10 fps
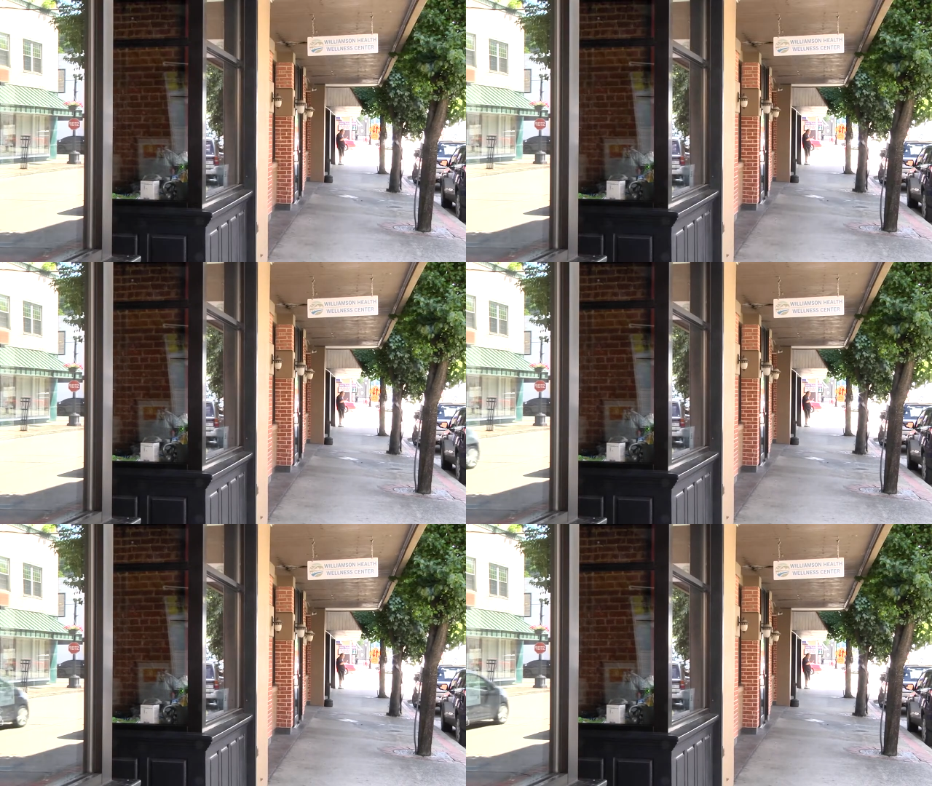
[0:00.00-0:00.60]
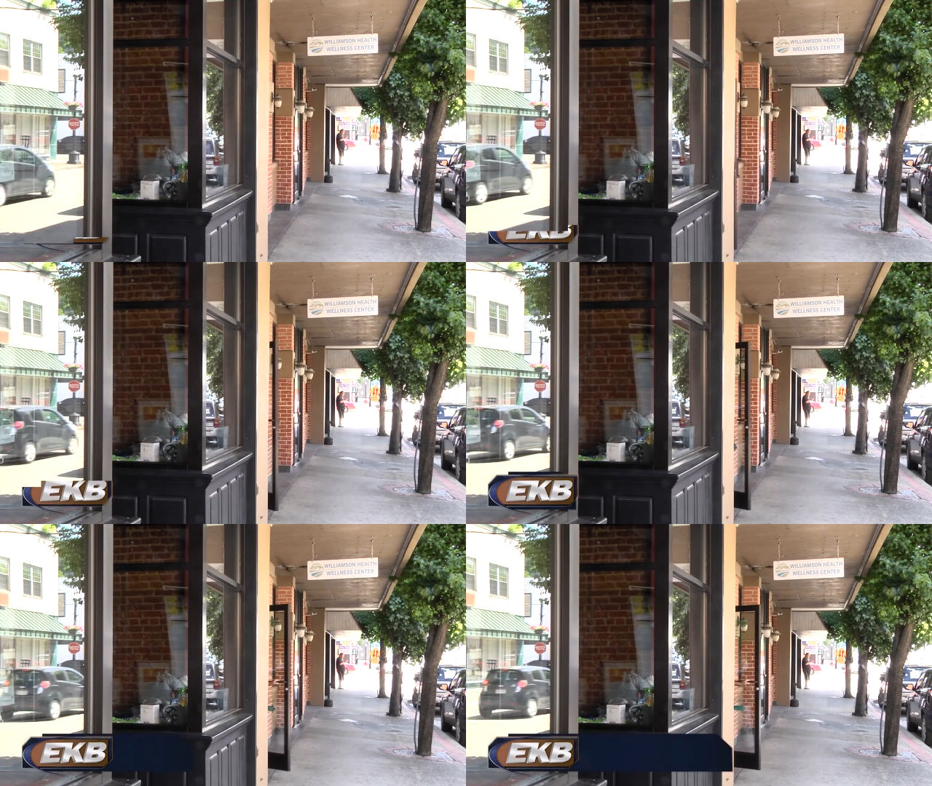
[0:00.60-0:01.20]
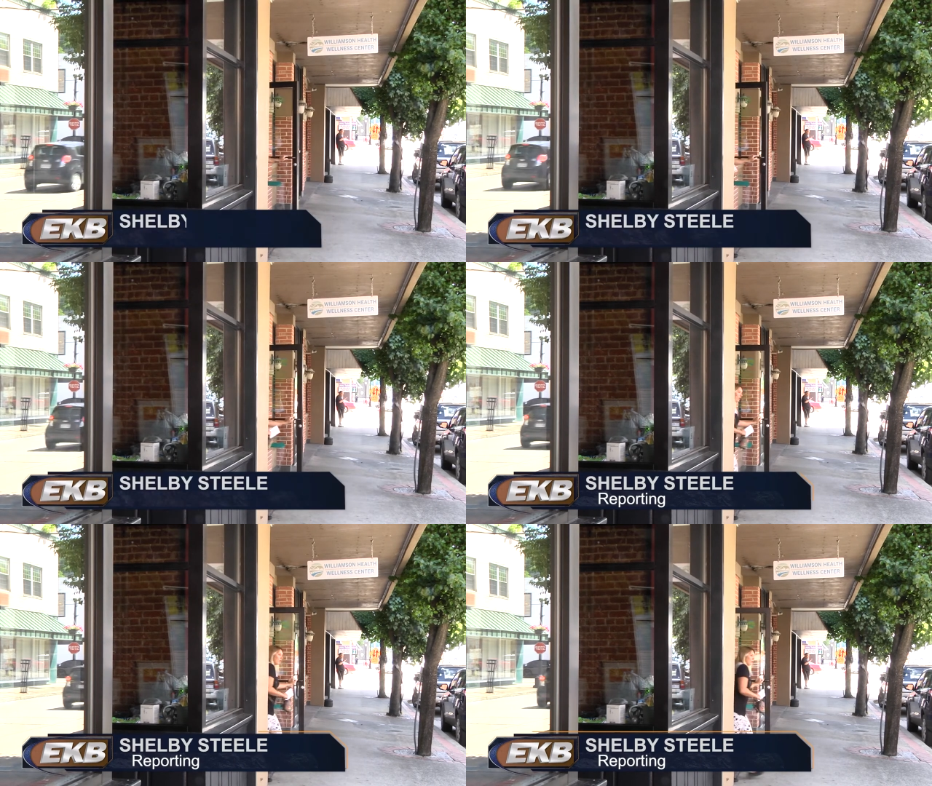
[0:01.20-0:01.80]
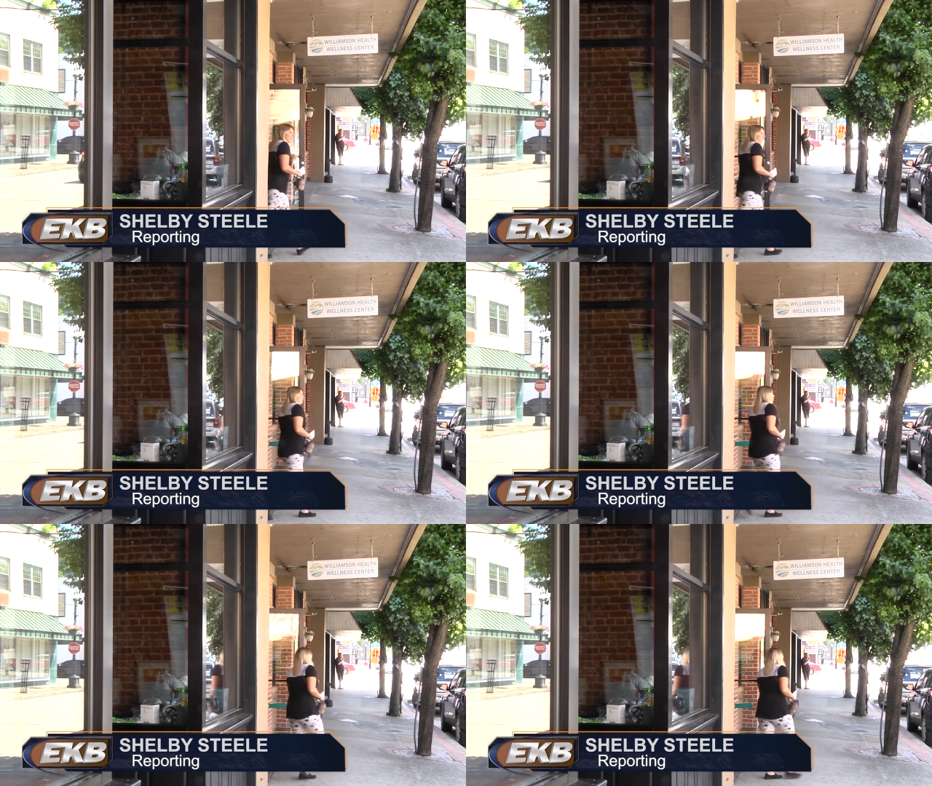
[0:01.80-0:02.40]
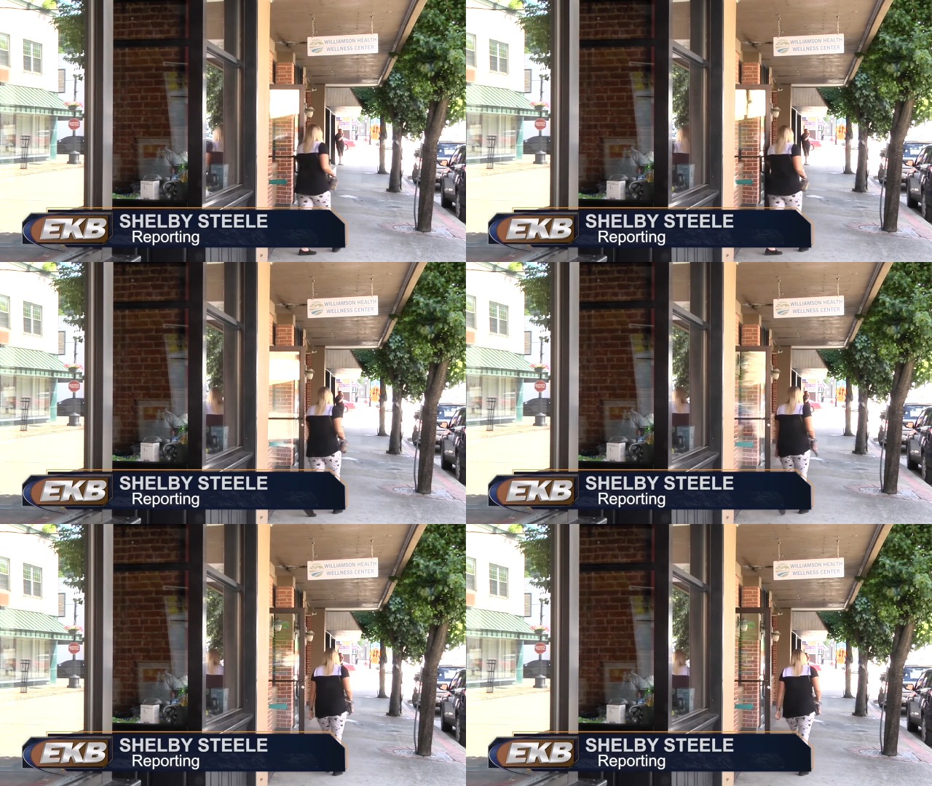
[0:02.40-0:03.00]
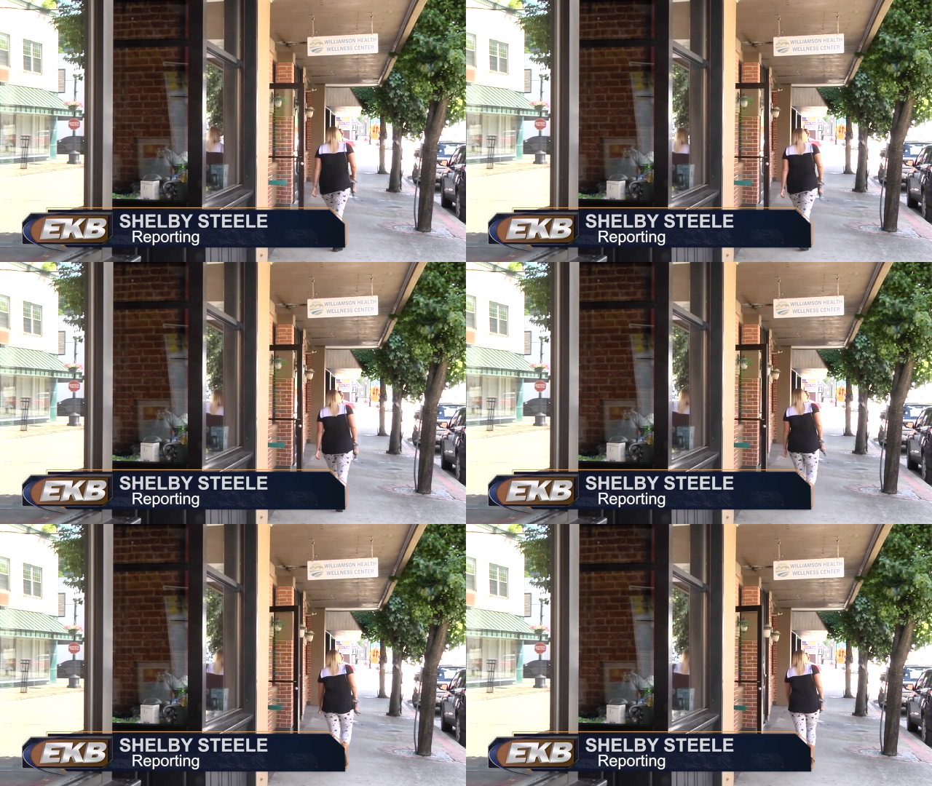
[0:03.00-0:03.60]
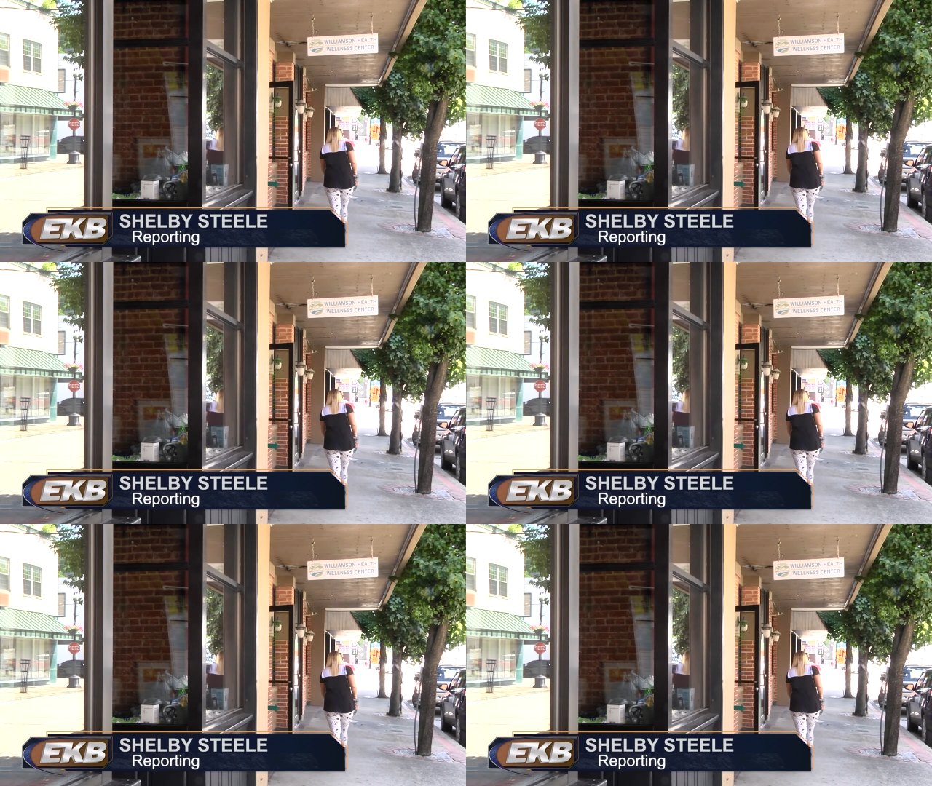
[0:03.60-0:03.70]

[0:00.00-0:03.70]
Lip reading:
Nobody's mouth can be seen.